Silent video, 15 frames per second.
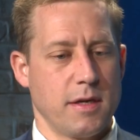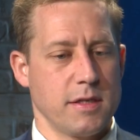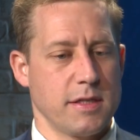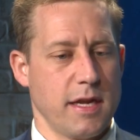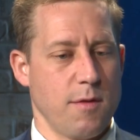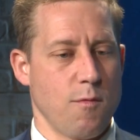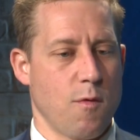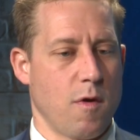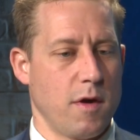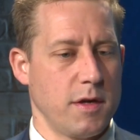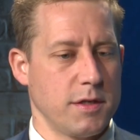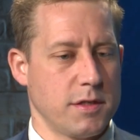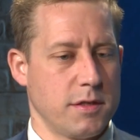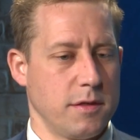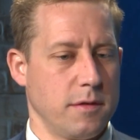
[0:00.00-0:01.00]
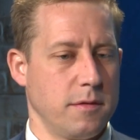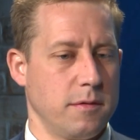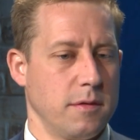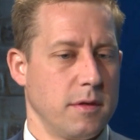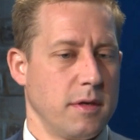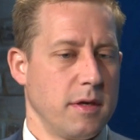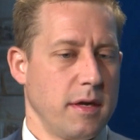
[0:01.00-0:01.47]
they want to
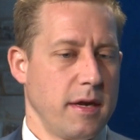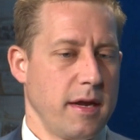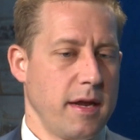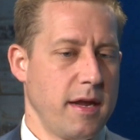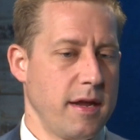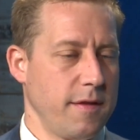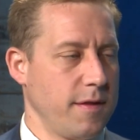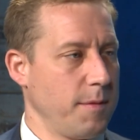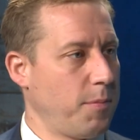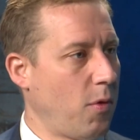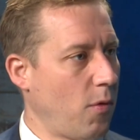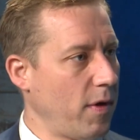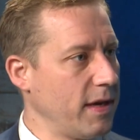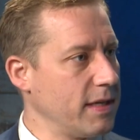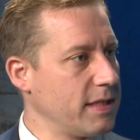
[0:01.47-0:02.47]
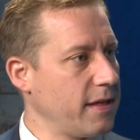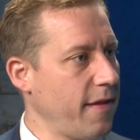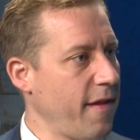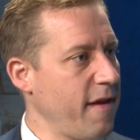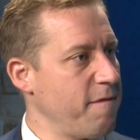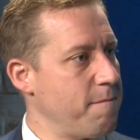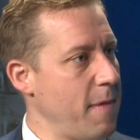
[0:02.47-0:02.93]
hit the points that
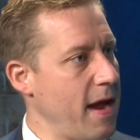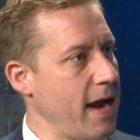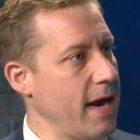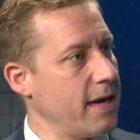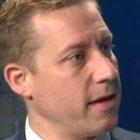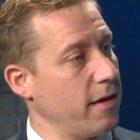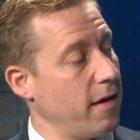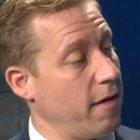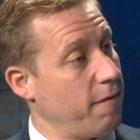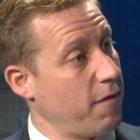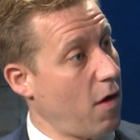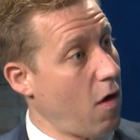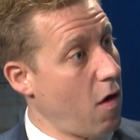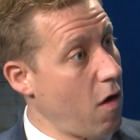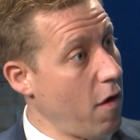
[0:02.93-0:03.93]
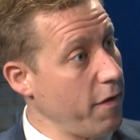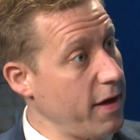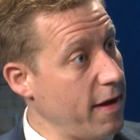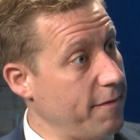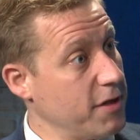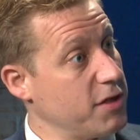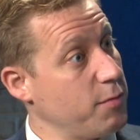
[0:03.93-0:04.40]
they've made of all the
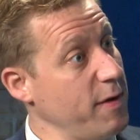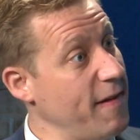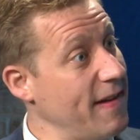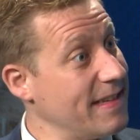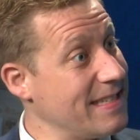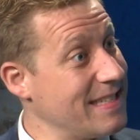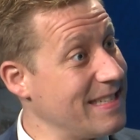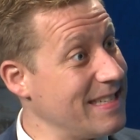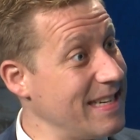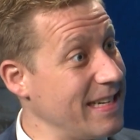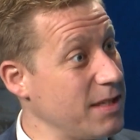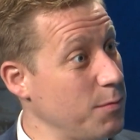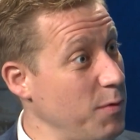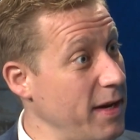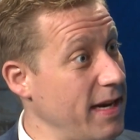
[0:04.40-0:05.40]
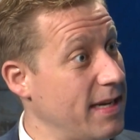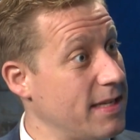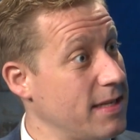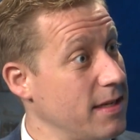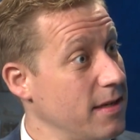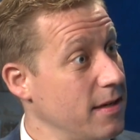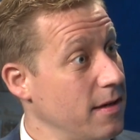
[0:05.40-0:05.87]
evidence. We had mm -hmm. six
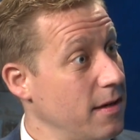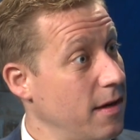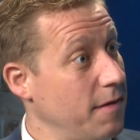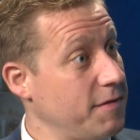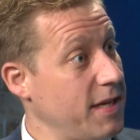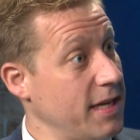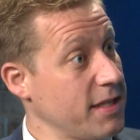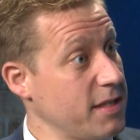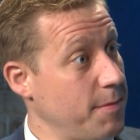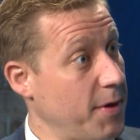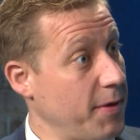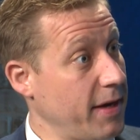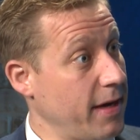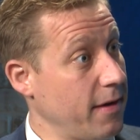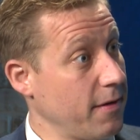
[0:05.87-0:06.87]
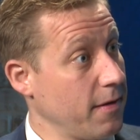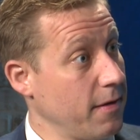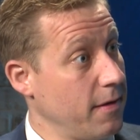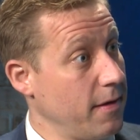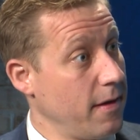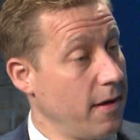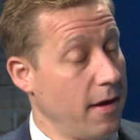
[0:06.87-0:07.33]
weeks of testimony here.
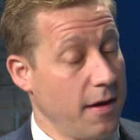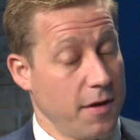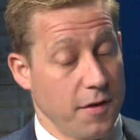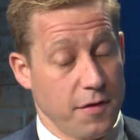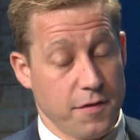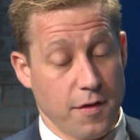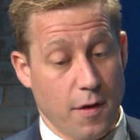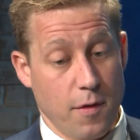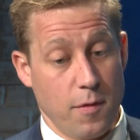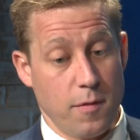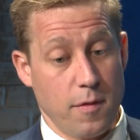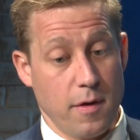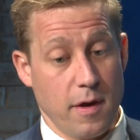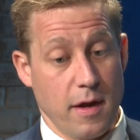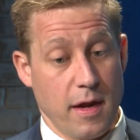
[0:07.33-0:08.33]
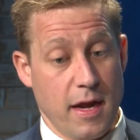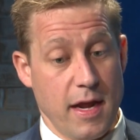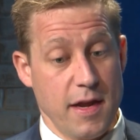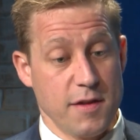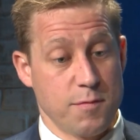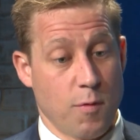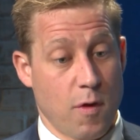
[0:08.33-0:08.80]
So
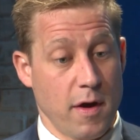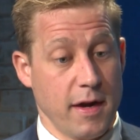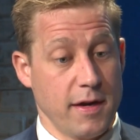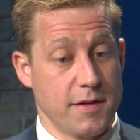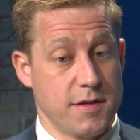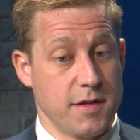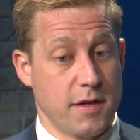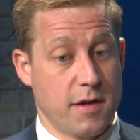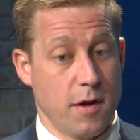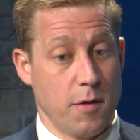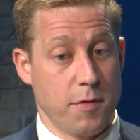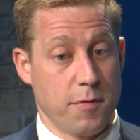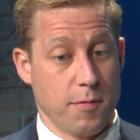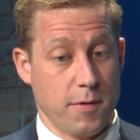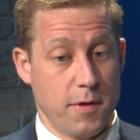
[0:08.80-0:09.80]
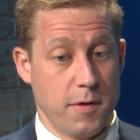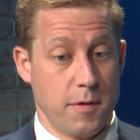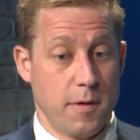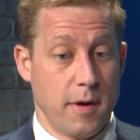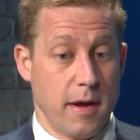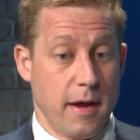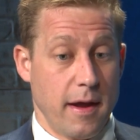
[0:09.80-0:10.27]
he's wanting to go
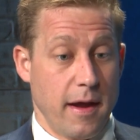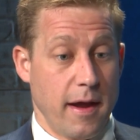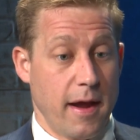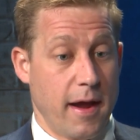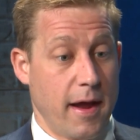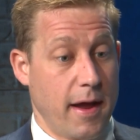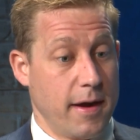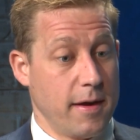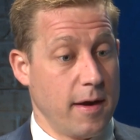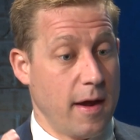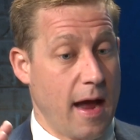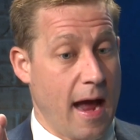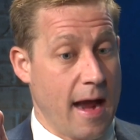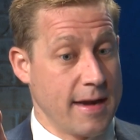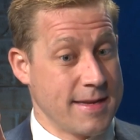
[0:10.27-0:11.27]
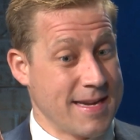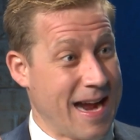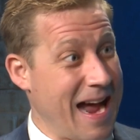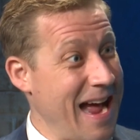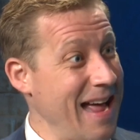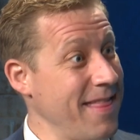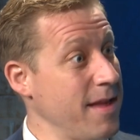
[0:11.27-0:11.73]
through and
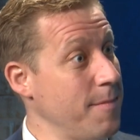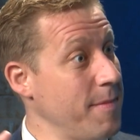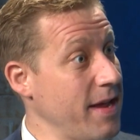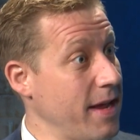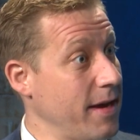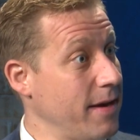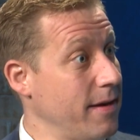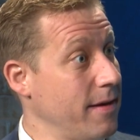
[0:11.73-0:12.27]
tie them in.